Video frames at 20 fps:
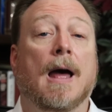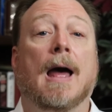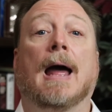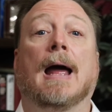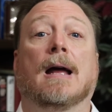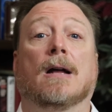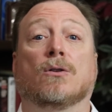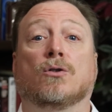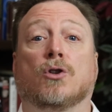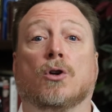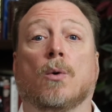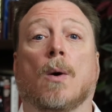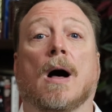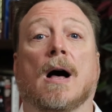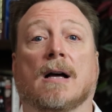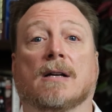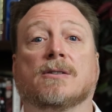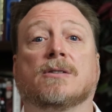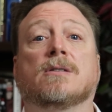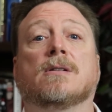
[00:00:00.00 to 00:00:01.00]
and to
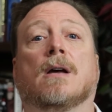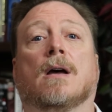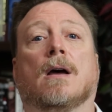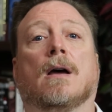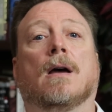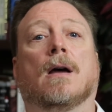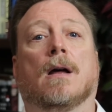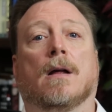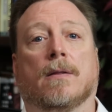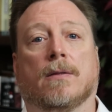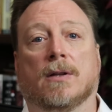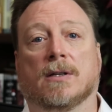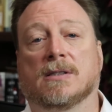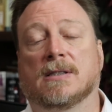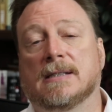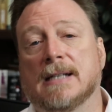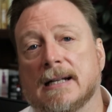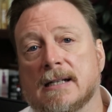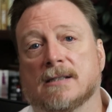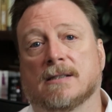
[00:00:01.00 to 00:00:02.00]
us, the
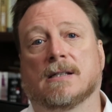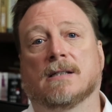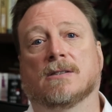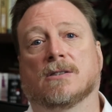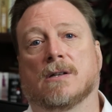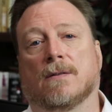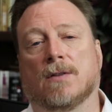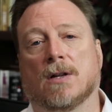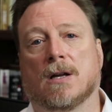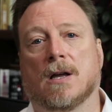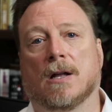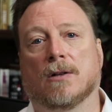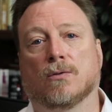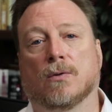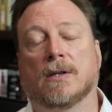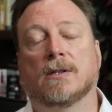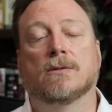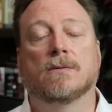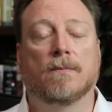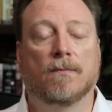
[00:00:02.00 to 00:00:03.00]
citizens of the
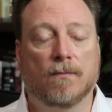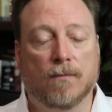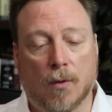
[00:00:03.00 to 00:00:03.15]
countries.